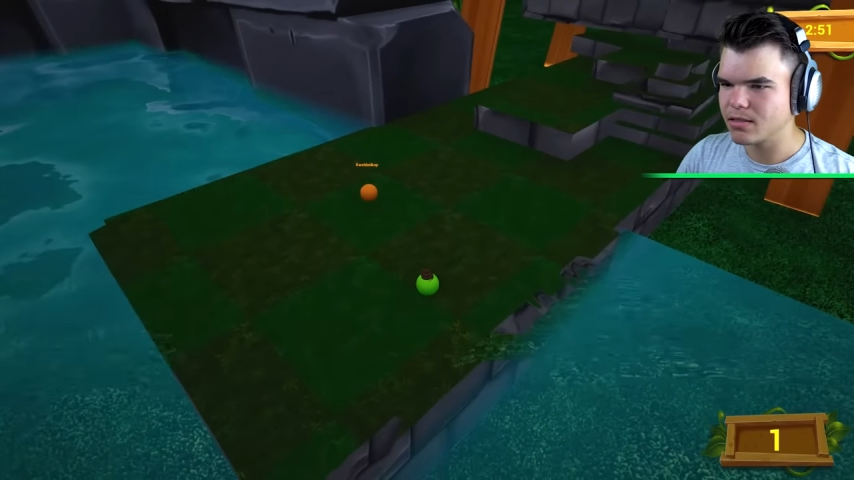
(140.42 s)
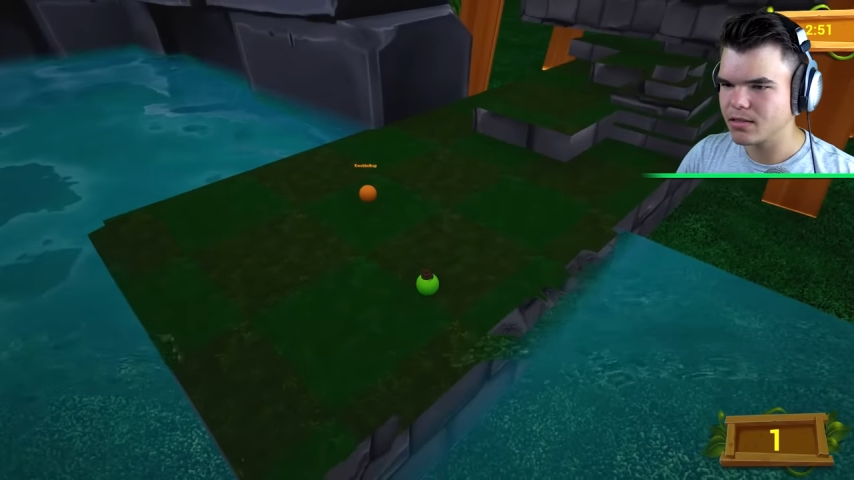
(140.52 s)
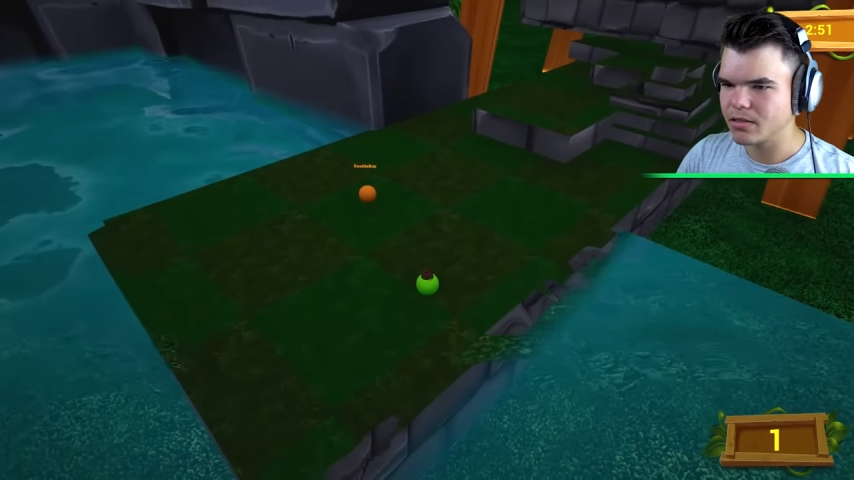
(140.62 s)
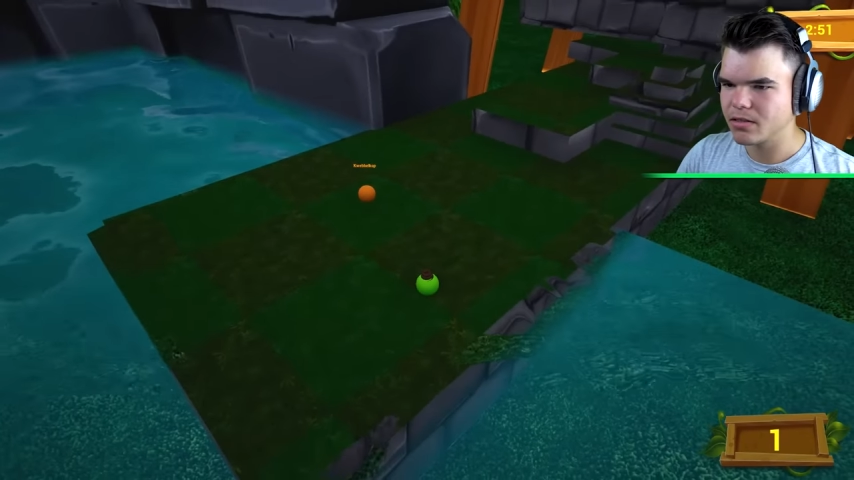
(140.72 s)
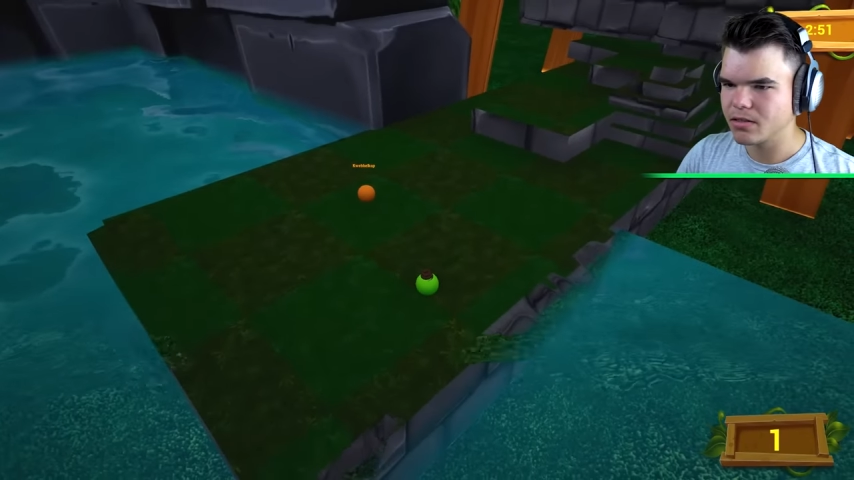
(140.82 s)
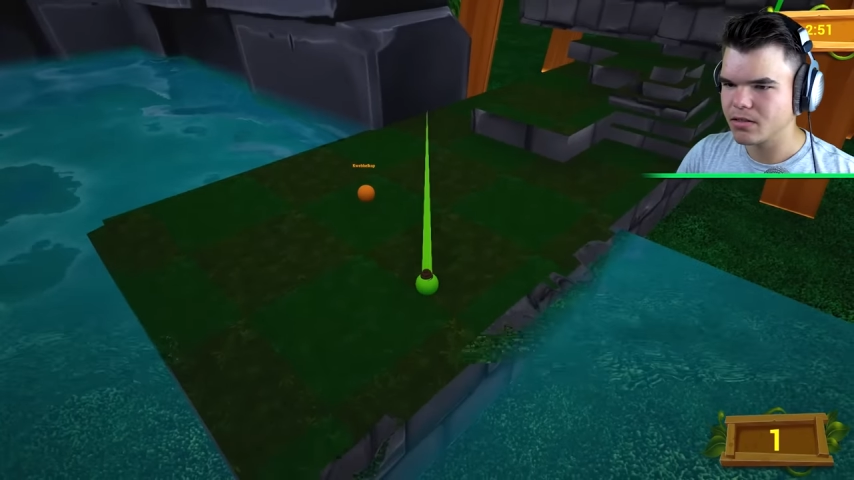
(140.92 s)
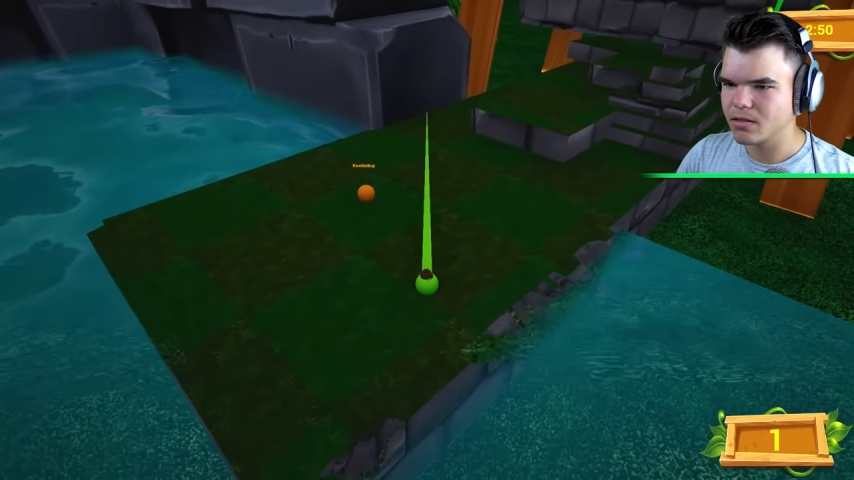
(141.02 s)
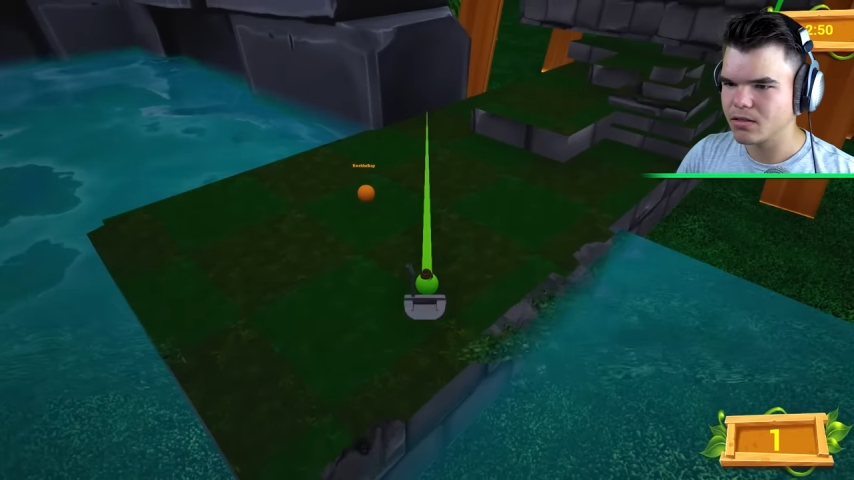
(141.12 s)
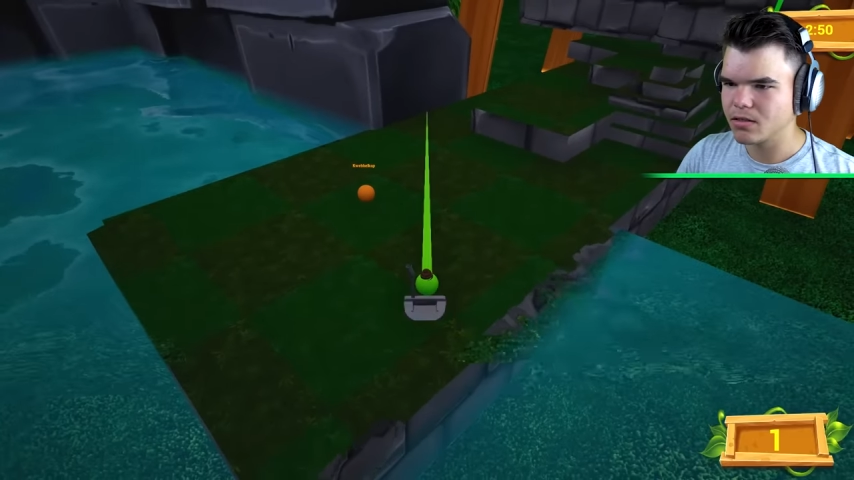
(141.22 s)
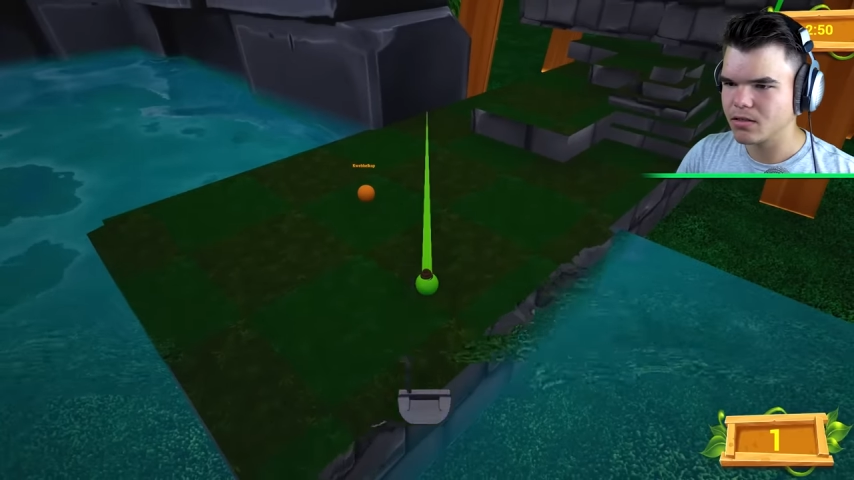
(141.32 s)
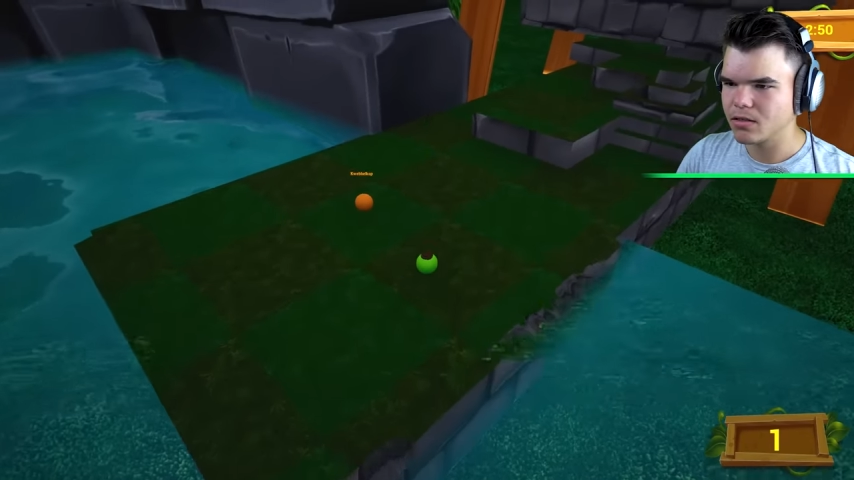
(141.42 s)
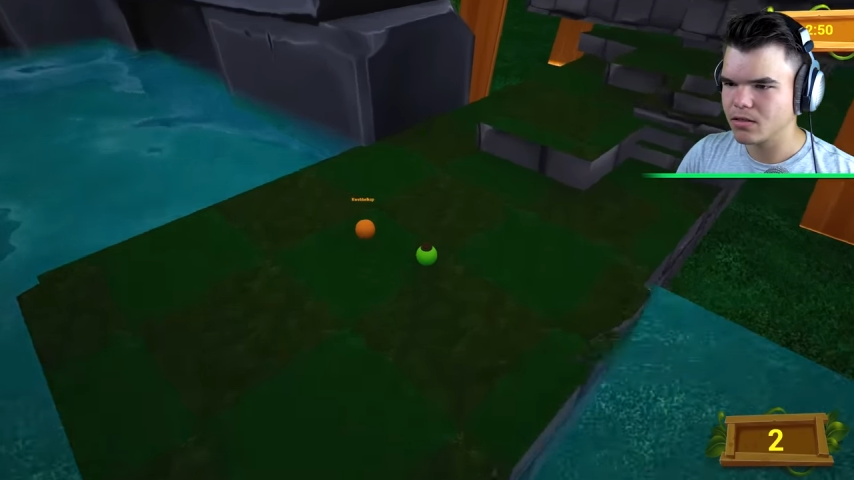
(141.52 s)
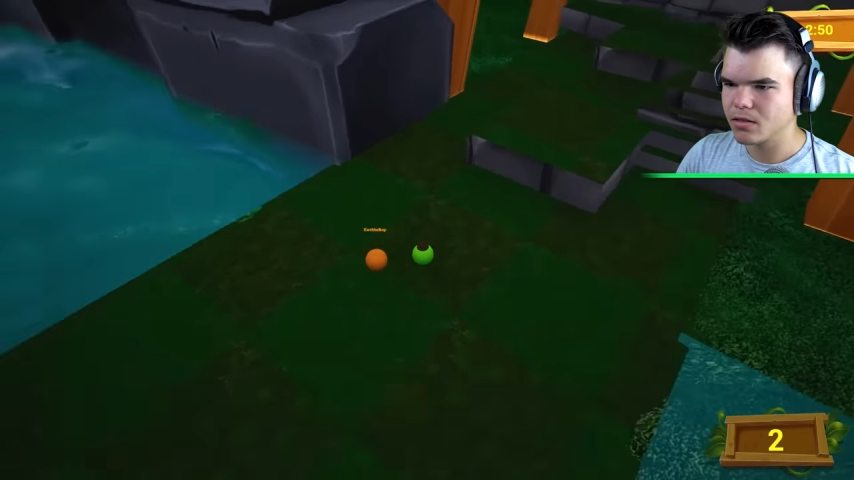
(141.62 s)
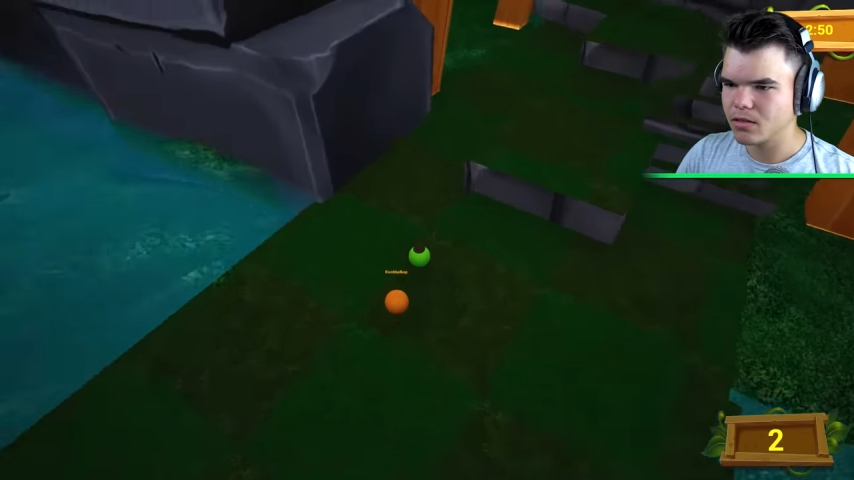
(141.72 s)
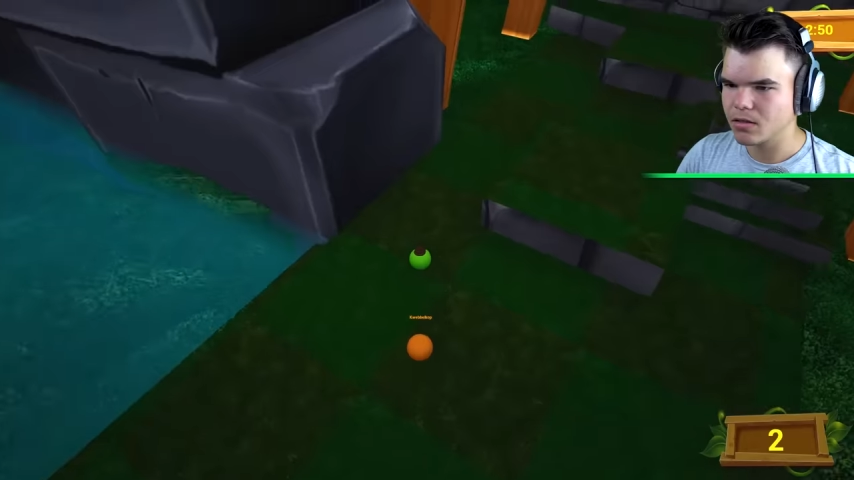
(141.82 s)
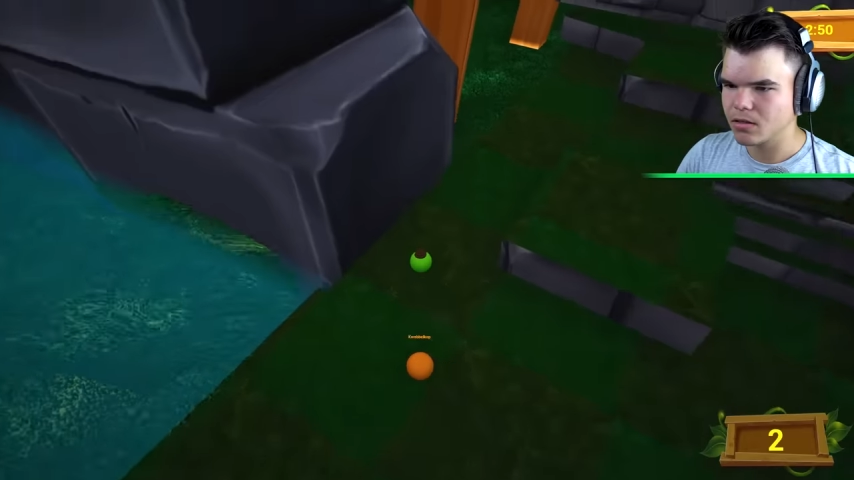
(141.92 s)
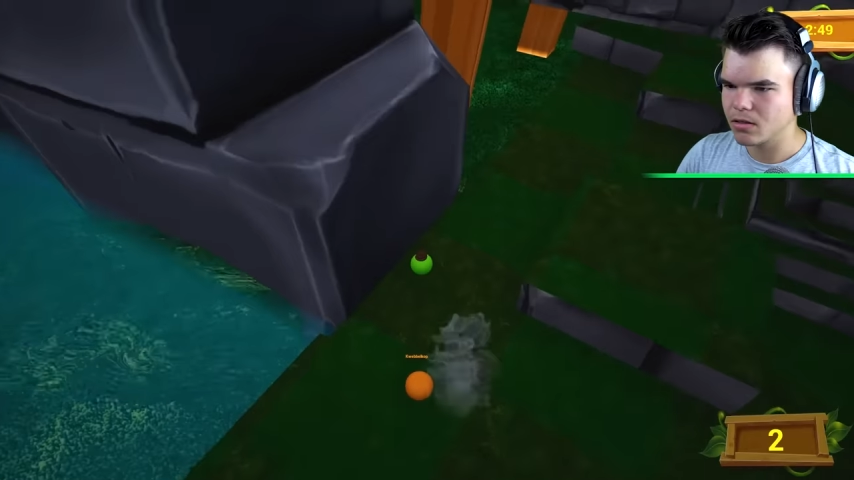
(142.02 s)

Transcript: okay. Hello.